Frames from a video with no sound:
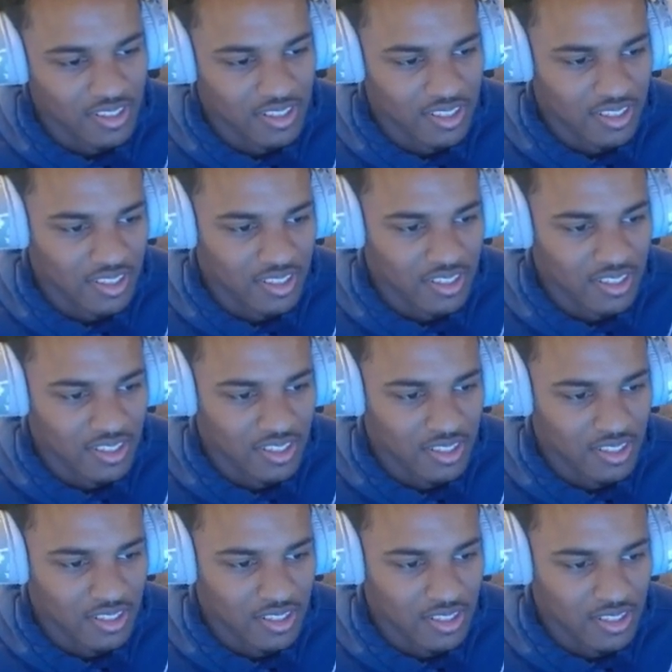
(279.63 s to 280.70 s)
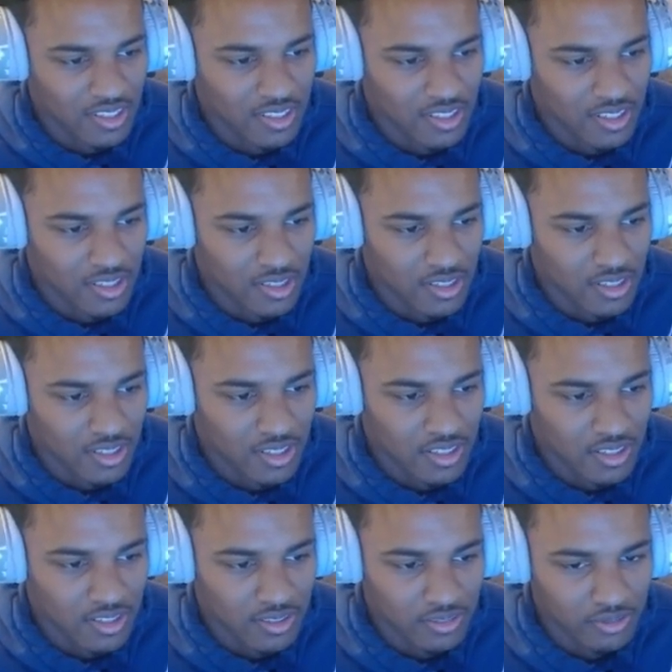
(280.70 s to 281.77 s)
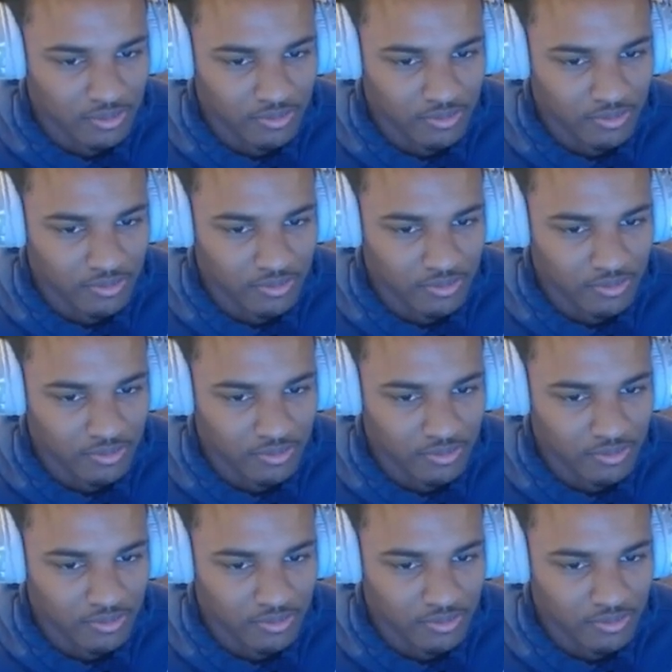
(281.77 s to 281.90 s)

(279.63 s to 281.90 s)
No one is speaking in this clip.